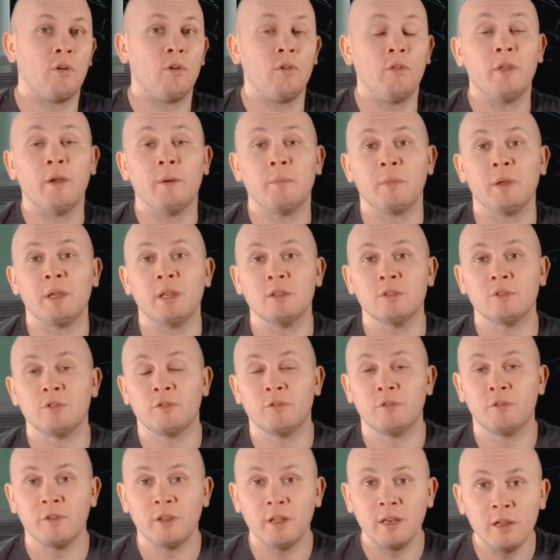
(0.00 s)
them into
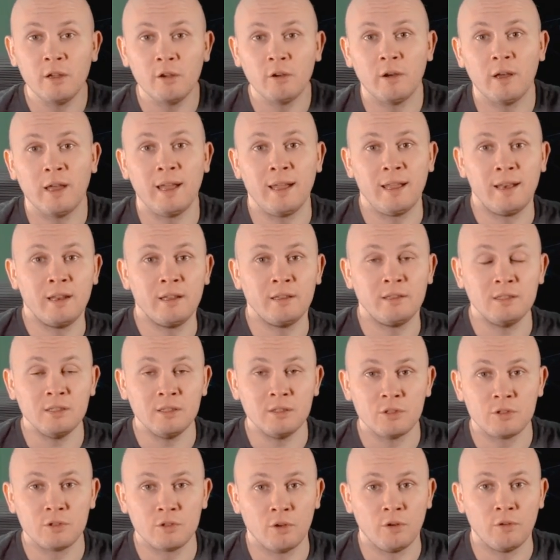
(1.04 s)
video editing
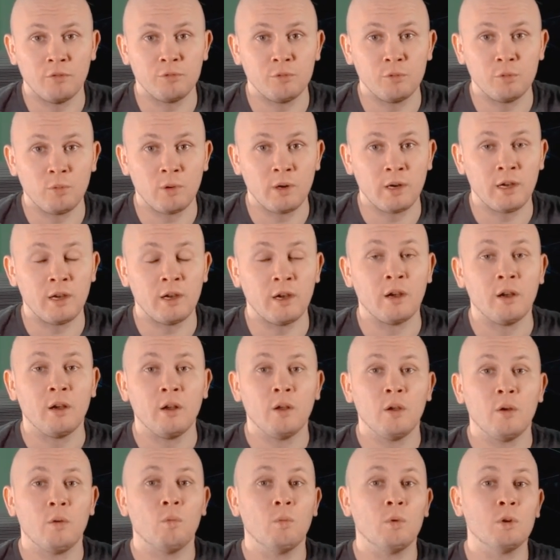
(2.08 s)
software,
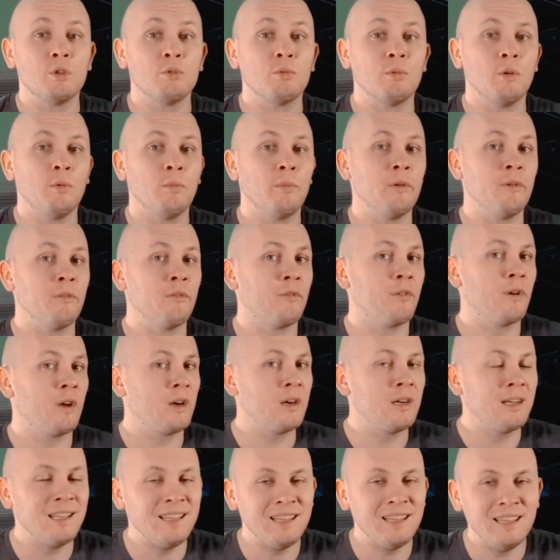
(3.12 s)
which will be
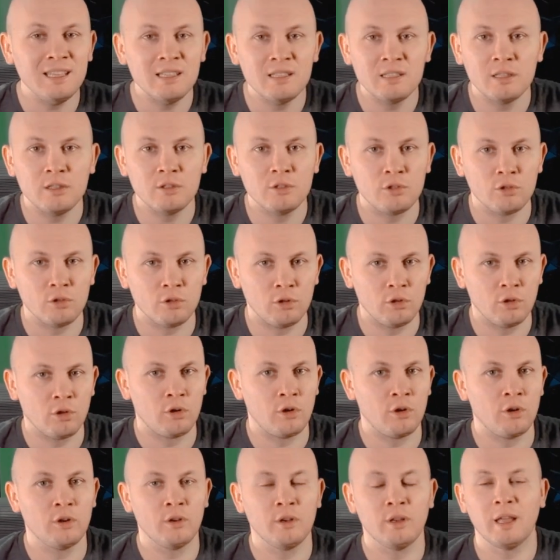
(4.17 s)
very easy to
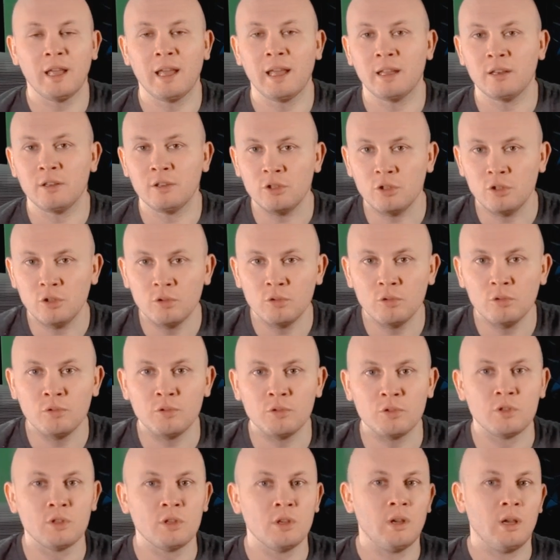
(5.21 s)
learn and
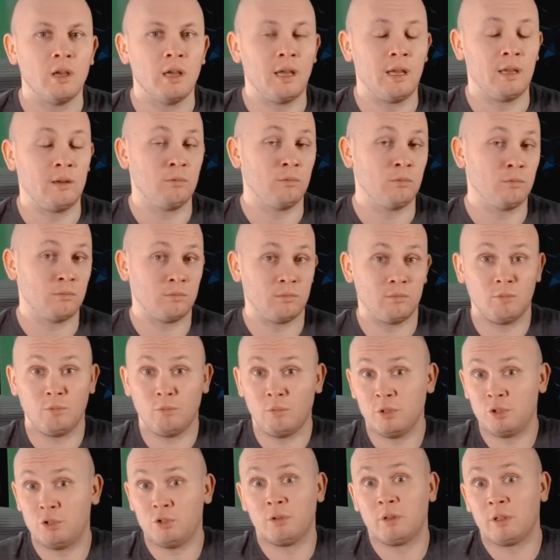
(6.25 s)
use, and
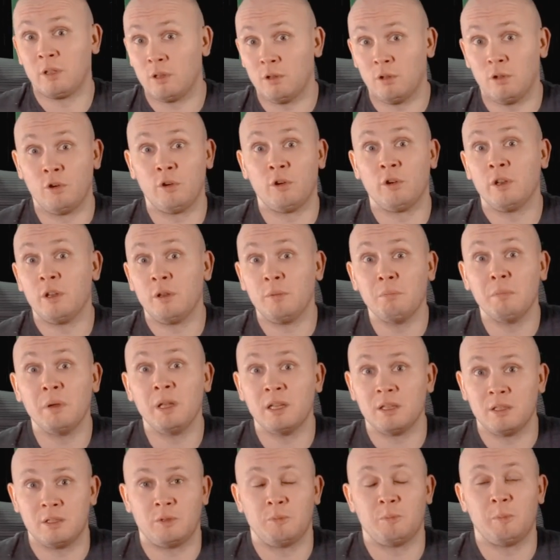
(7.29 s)
which you can learn in
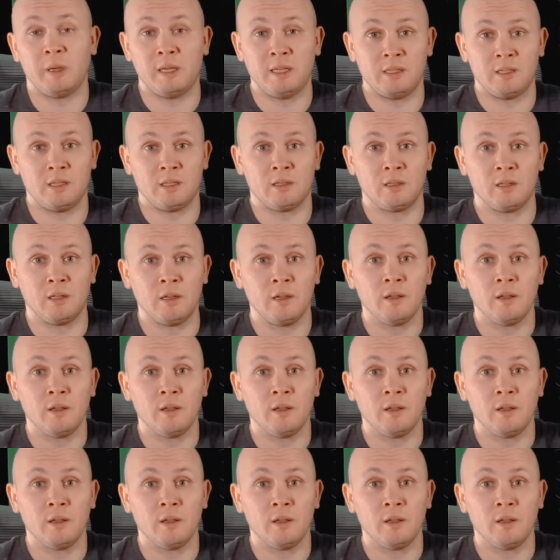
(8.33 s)
minutes basically.